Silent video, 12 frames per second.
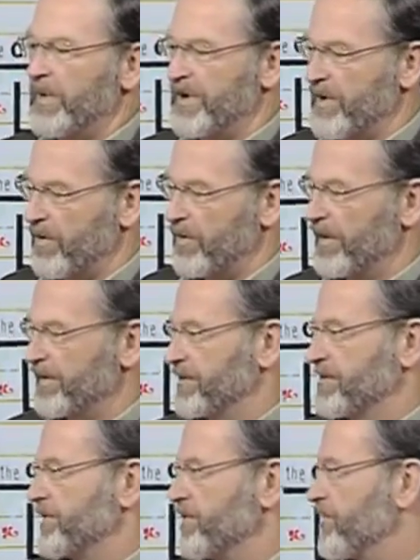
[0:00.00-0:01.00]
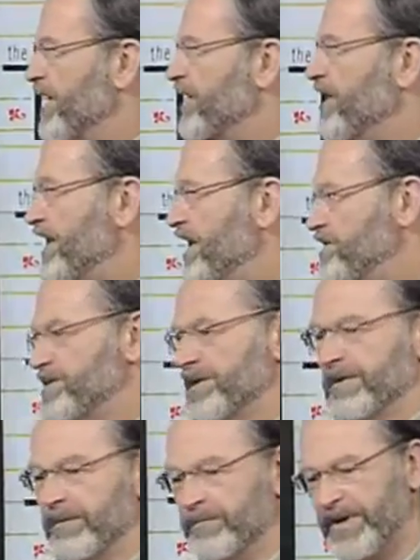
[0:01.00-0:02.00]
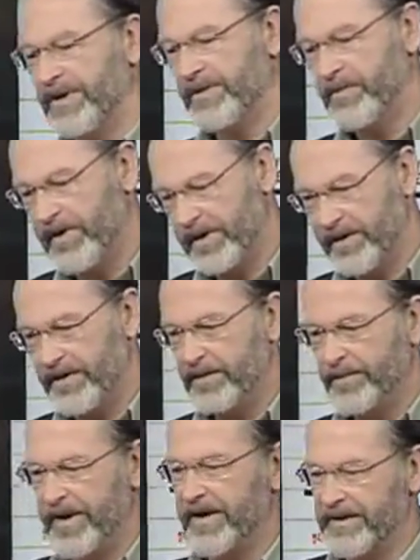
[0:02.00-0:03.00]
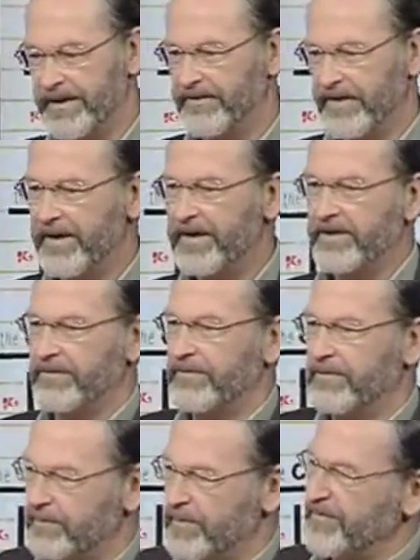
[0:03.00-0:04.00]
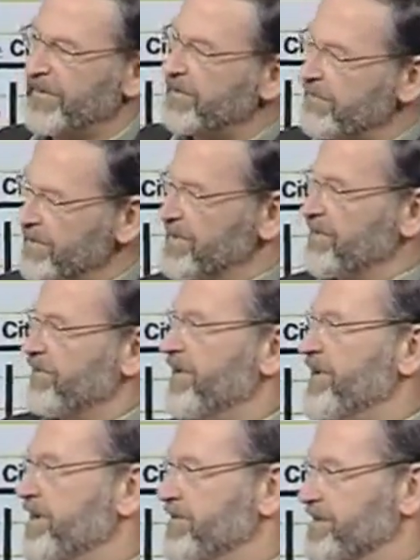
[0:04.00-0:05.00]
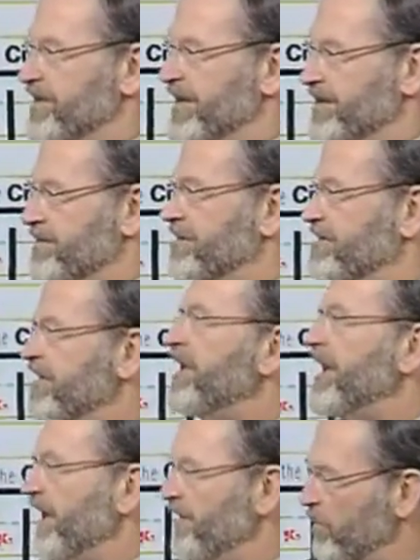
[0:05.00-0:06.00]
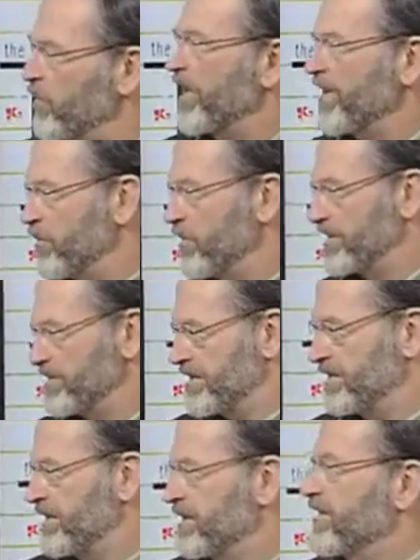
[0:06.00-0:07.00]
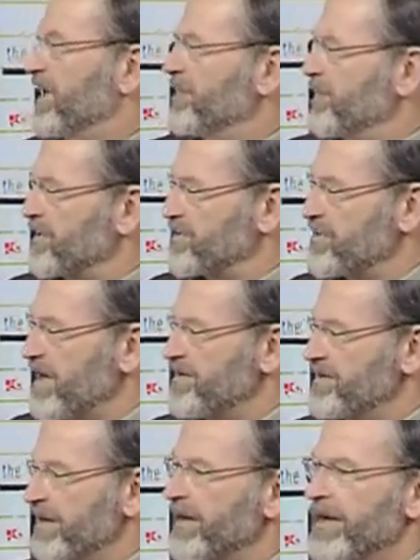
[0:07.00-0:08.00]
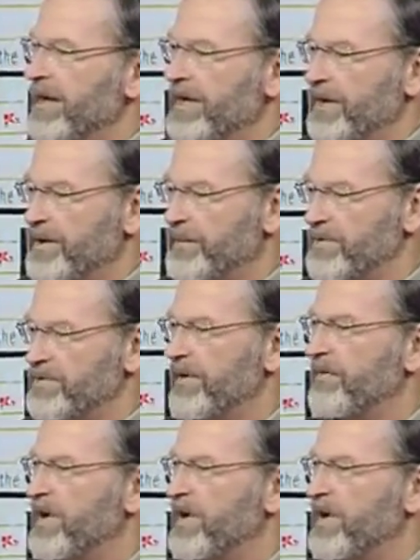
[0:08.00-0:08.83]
We know that there's a direct connection between human activity in the form of increasing greenhouse gases and the rate at which the climate is changing. Humans are